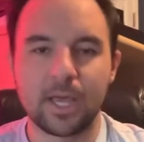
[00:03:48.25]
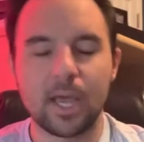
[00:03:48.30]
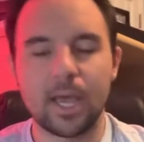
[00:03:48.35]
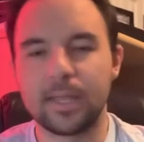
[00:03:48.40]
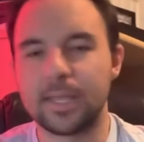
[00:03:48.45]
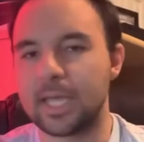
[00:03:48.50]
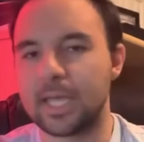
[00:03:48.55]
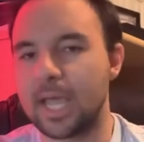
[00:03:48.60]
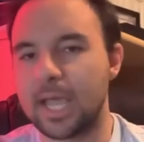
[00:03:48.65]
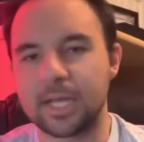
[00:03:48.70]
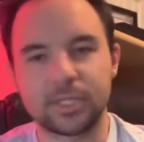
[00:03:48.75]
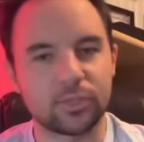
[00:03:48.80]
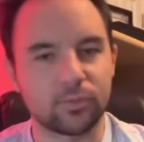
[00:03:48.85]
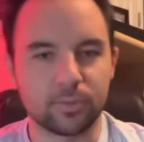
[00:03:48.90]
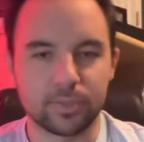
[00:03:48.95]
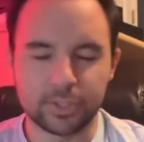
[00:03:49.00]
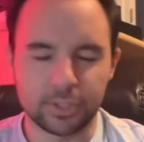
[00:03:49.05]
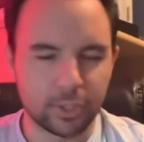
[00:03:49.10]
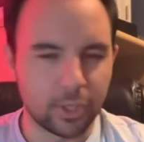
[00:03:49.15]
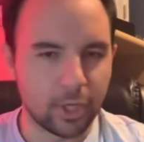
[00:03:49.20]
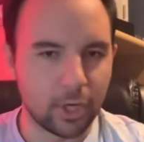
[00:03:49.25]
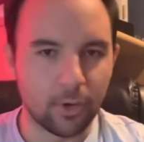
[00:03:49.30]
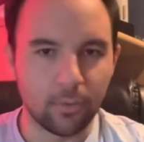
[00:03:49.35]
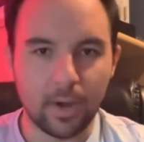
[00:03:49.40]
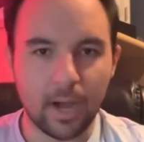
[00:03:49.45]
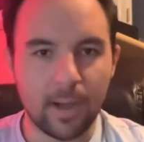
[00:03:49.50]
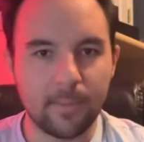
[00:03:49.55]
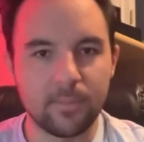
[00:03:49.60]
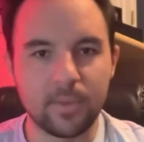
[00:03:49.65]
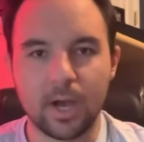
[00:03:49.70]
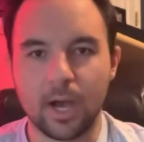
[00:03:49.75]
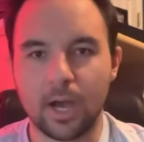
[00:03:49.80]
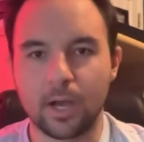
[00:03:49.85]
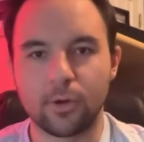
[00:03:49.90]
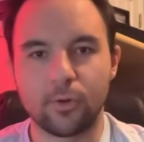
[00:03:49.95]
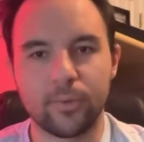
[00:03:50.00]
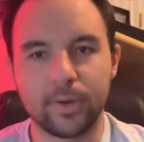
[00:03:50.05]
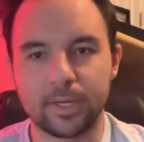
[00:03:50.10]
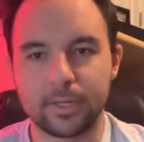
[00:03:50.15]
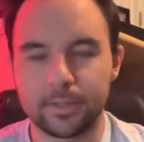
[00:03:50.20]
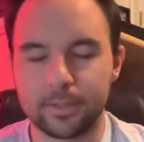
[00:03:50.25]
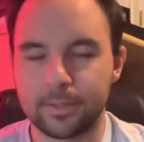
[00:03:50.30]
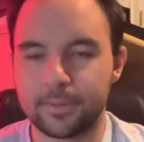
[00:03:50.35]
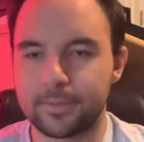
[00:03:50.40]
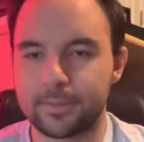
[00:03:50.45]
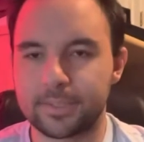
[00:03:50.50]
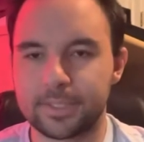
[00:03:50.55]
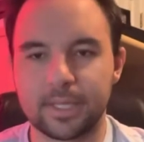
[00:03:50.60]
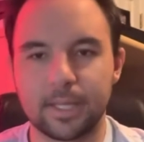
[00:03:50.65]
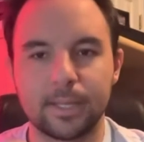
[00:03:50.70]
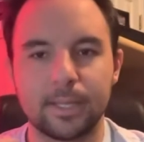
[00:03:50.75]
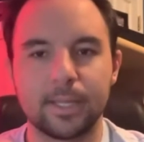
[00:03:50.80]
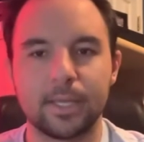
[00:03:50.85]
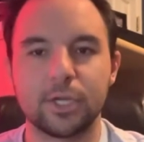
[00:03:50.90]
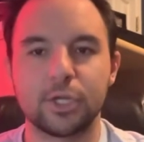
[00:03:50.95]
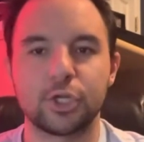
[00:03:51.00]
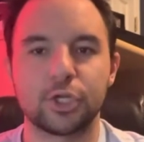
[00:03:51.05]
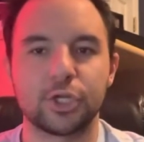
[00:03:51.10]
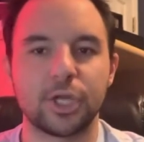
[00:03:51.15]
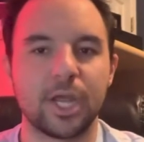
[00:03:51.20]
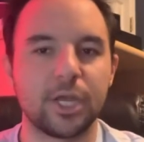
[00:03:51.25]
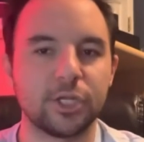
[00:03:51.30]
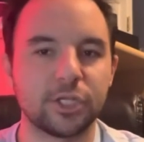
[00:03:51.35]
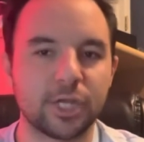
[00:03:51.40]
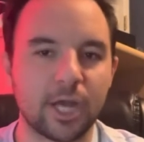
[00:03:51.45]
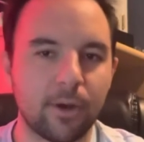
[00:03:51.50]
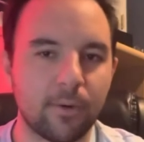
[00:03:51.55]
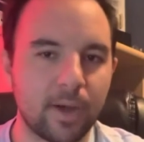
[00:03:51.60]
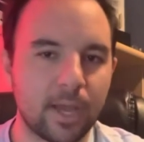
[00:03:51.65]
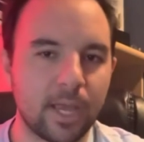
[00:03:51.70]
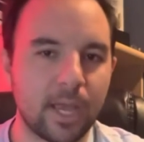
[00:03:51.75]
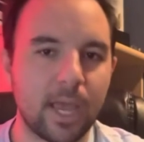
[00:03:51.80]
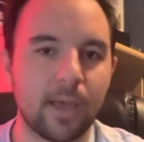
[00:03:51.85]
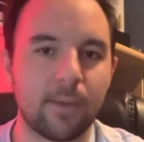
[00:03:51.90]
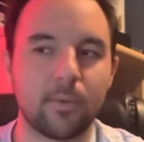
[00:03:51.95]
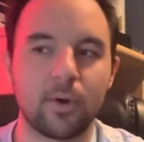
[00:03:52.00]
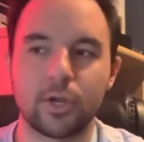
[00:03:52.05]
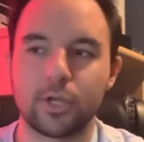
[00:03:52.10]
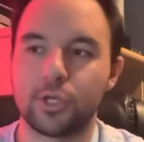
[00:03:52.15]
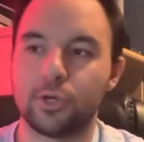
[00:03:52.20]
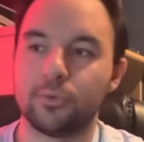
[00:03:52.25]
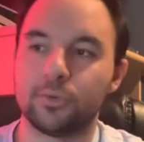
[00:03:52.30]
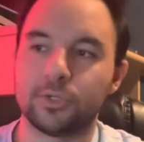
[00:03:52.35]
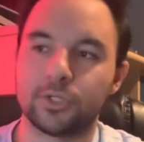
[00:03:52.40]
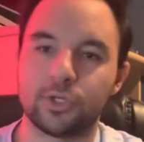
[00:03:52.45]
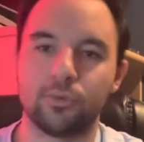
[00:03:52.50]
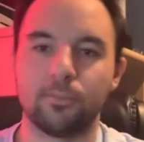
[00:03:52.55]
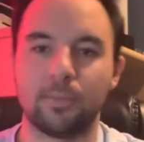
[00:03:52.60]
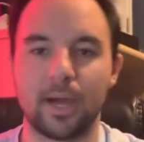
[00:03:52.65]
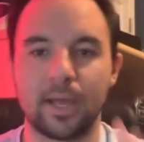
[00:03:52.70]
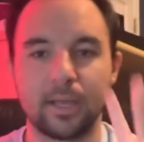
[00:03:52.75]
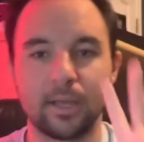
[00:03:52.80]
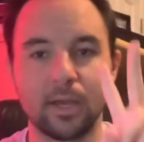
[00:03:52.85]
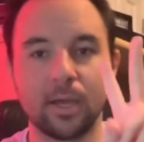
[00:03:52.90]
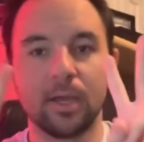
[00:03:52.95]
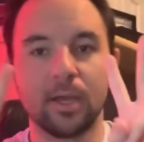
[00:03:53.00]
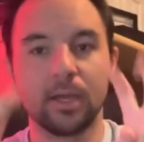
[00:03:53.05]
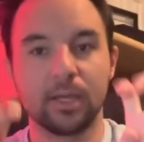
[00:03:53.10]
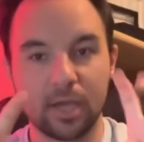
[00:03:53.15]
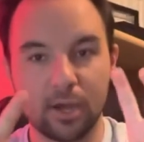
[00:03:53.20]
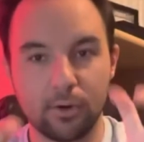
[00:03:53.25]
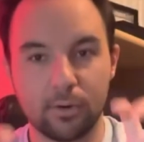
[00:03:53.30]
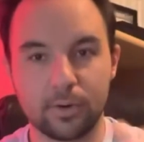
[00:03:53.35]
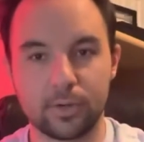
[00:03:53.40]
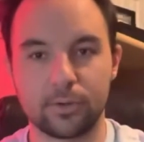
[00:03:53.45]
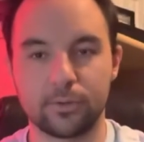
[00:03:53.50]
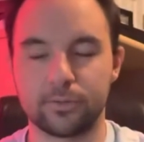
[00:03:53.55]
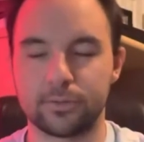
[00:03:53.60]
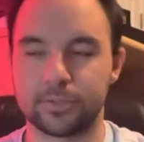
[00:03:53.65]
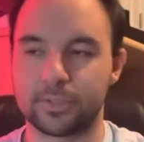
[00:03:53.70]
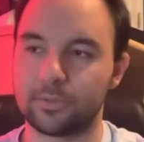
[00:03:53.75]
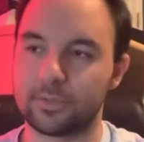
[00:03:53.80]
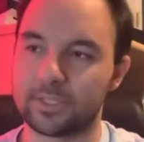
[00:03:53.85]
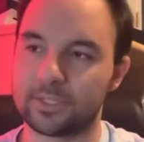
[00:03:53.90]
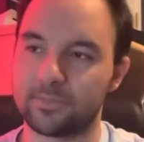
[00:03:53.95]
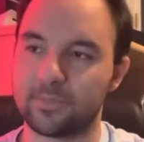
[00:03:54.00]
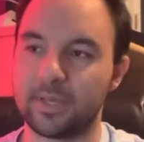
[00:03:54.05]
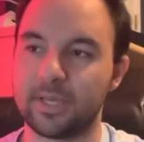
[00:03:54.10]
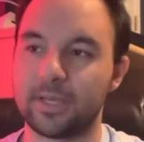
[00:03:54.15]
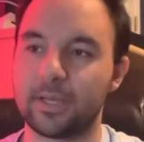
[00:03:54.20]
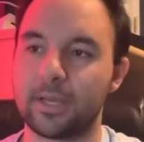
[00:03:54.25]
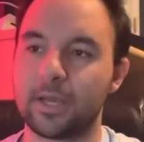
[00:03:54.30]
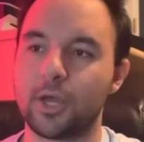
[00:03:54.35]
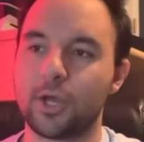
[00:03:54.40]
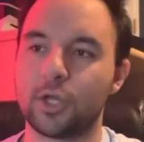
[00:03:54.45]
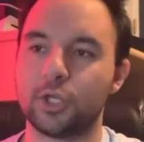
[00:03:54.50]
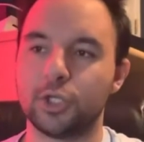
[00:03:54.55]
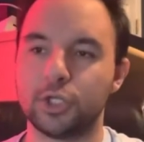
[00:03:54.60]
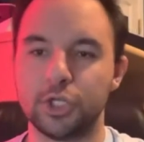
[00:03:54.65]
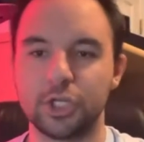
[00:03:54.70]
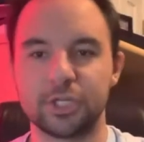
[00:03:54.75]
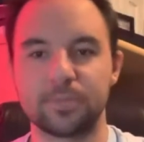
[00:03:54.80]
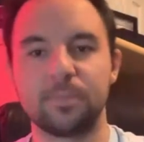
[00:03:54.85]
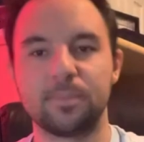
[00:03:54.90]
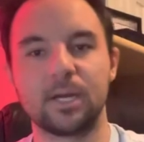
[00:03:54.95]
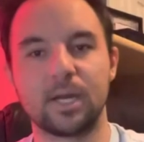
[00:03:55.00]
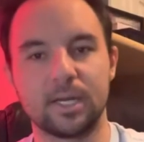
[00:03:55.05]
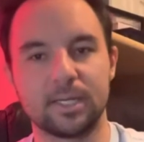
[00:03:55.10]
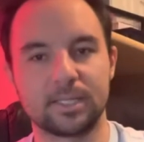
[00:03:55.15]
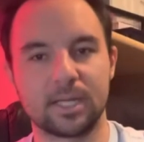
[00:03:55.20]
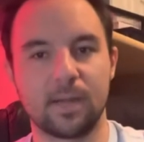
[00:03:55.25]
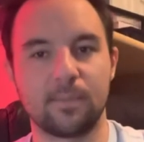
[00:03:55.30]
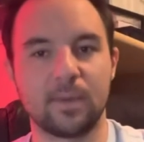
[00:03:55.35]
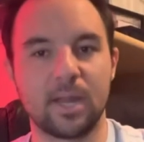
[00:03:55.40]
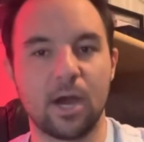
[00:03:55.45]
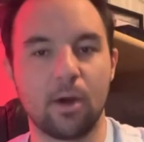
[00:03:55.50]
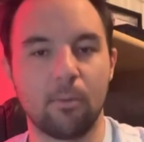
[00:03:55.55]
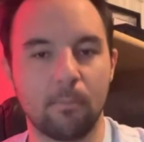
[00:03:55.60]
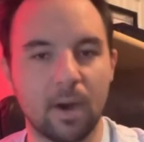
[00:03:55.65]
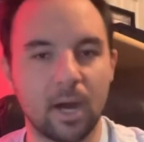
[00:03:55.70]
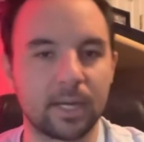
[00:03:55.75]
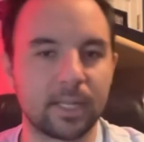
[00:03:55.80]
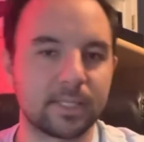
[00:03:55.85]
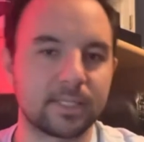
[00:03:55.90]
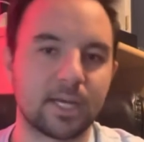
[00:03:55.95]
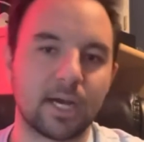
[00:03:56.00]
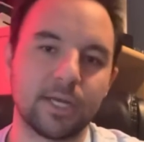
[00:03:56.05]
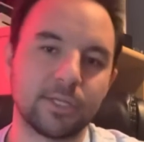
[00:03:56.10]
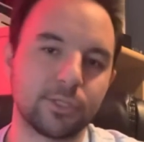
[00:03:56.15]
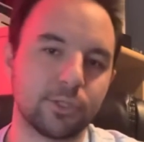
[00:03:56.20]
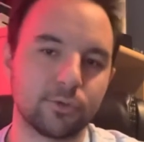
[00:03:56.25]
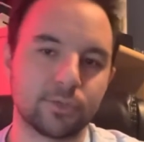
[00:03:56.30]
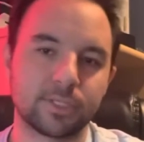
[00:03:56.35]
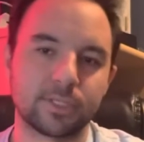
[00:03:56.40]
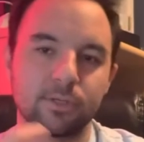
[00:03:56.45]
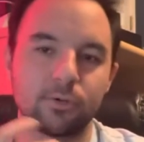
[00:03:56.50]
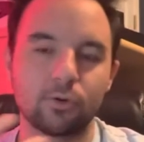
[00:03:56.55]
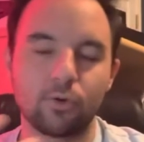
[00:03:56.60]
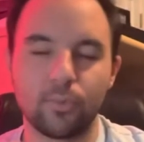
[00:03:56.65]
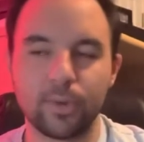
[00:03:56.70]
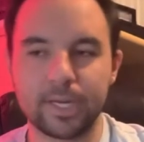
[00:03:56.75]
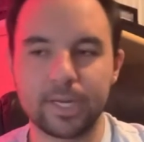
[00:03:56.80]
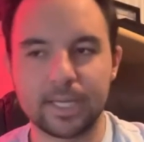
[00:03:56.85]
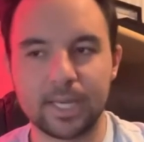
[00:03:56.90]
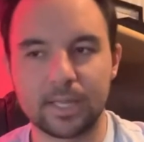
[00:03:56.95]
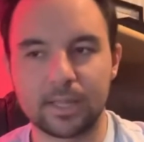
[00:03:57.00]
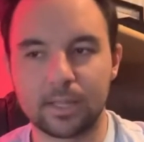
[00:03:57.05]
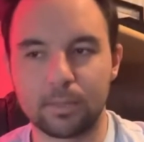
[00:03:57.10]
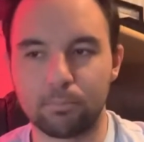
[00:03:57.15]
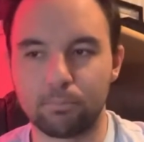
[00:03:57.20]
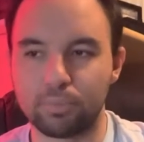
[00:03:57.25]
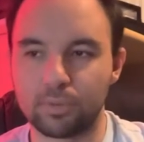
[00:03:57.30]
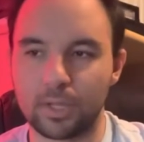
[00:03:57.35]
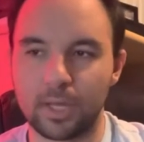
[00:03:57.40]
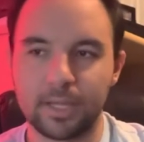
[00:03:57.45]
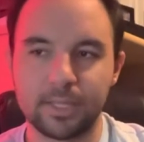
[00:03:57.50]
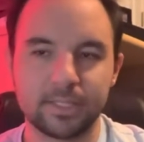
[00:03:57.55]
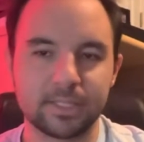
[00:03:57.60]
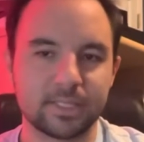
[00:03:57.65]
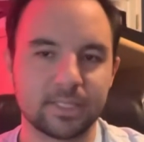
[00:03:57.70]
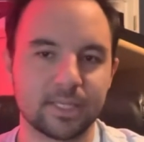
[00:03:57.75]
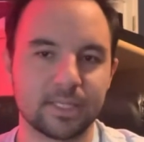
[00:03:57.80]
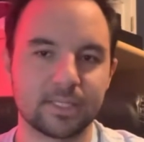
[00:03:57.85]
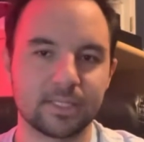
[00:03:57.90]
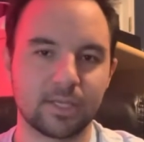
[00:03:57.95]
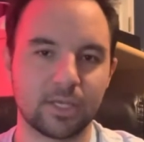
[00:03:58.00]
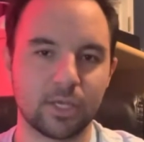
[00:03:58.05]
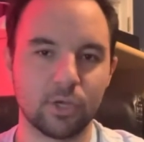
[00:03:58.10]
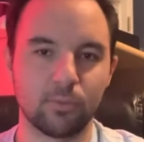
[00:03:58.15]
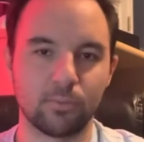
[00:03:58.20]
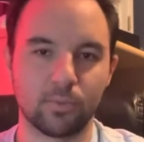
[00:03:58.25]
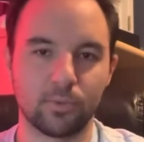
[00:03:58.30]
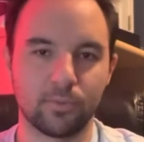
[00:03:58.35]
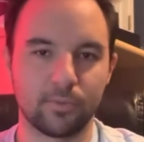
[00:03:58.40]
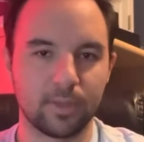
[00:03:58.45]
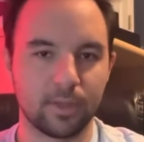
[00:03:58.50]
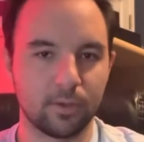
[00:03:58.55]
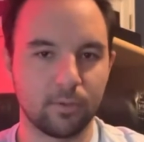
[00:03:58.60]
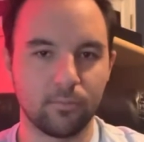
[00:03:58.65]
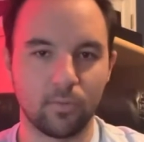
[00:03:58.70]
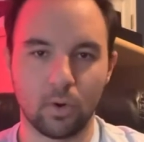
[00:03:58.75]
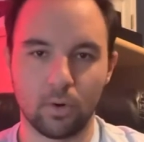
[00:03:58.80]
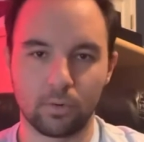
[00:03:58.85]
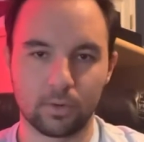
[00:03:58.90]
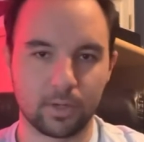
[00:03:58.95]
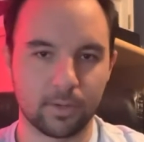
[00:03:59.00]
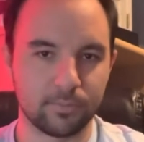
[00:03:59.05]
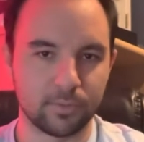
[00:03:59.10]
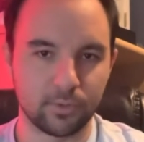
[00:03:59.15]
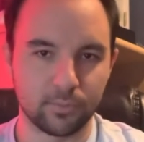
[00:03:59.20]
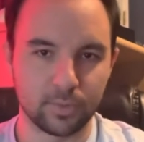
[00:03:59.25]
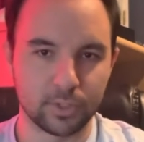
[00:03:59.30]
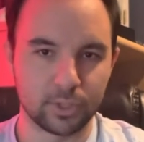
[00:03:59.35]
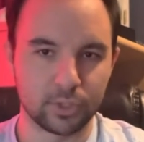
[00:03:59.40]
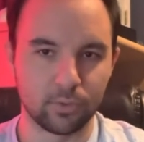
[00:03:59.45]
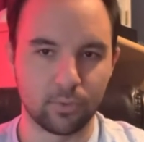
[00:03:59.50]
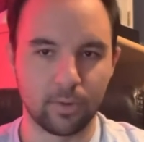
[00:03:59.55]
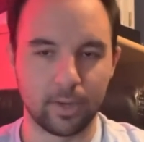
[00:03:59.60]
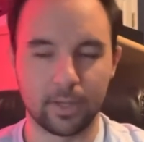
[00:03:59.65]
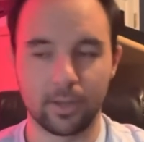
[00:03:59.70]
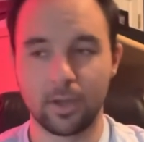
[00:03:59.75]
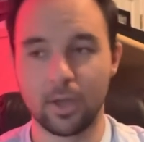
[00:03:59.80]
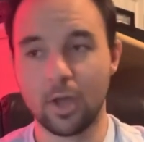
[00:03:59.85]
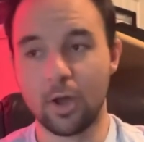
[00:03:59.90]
And the answer is no. I'm not going to suddenly change how I am on YouTube, my character, so to speak, just because I'm now monetized. You're still going to get the blunt sense of humor that you've all come to enjoy,